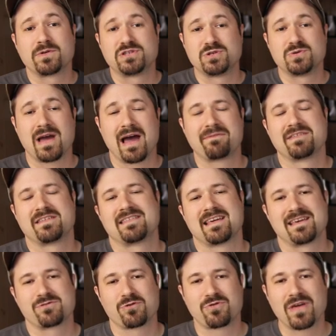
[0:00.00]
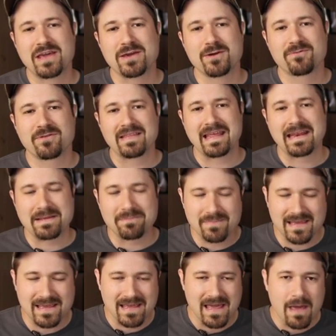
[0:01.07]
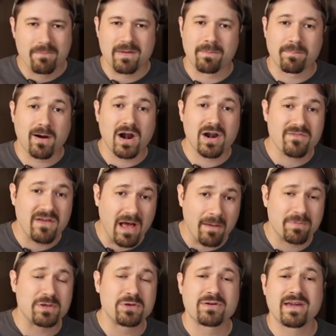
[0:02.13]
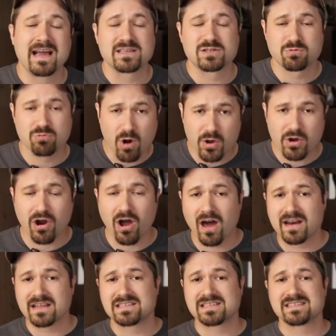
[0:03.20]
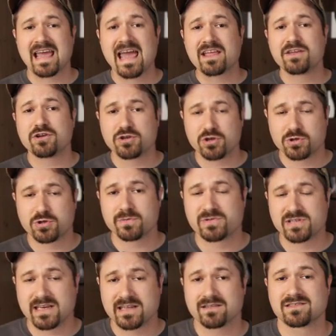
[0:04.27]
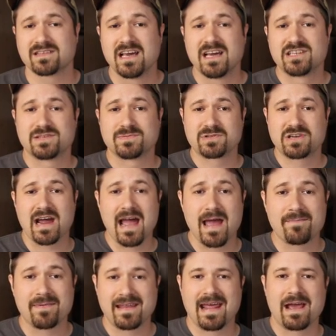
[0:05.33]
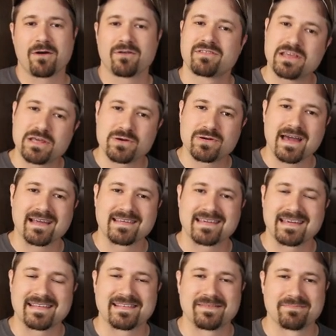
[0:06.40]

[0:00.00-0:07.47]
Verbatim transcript: what you have to say. So thank you for letting me be a part of helping you guys grow your audiences and your YouTube channels. Subscribe, and I will see you guys again